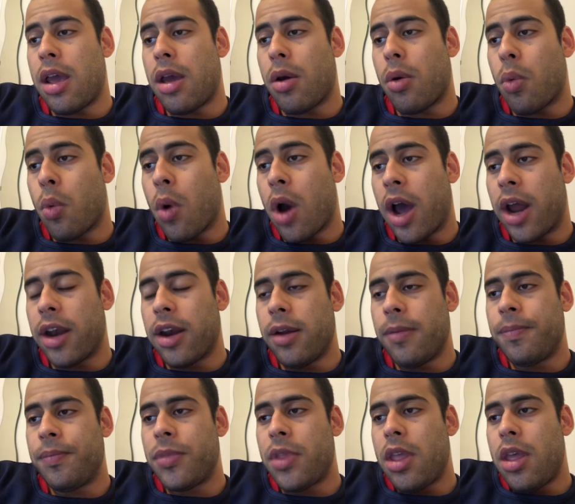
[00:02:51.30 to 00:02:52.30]
1.
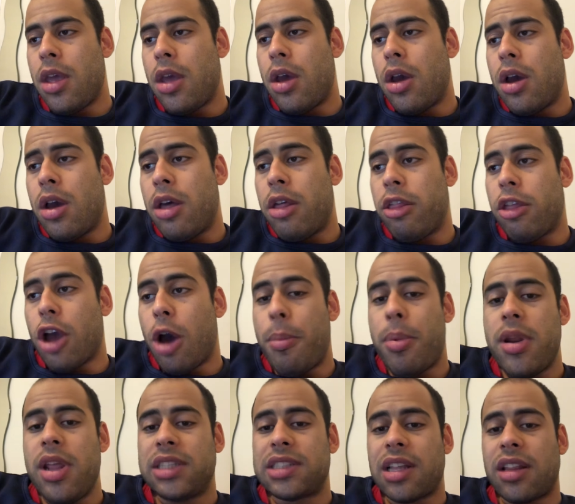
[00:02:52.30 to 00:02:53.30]
The
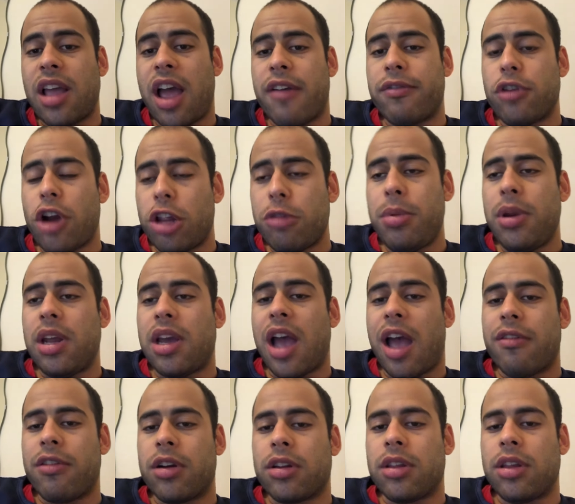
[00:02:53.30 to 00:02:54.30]
openings that have not been
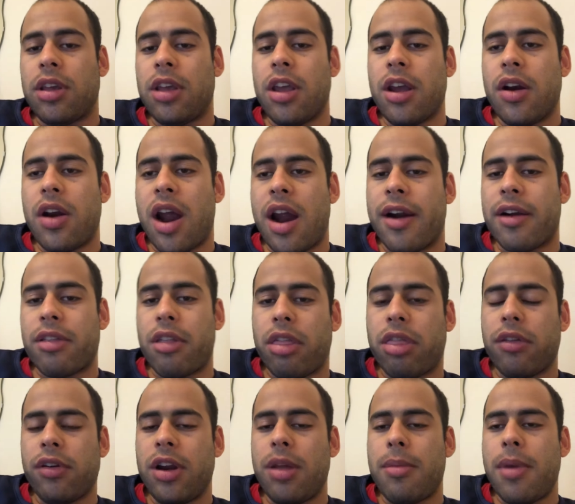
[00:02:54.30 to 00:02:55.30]
covered here are the
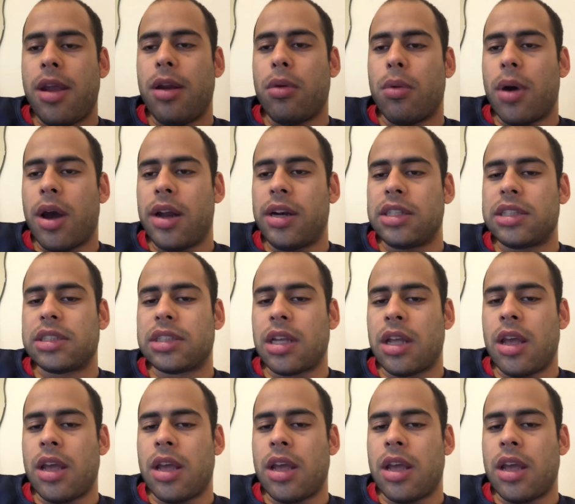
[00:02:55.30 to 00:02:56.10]
three main ones,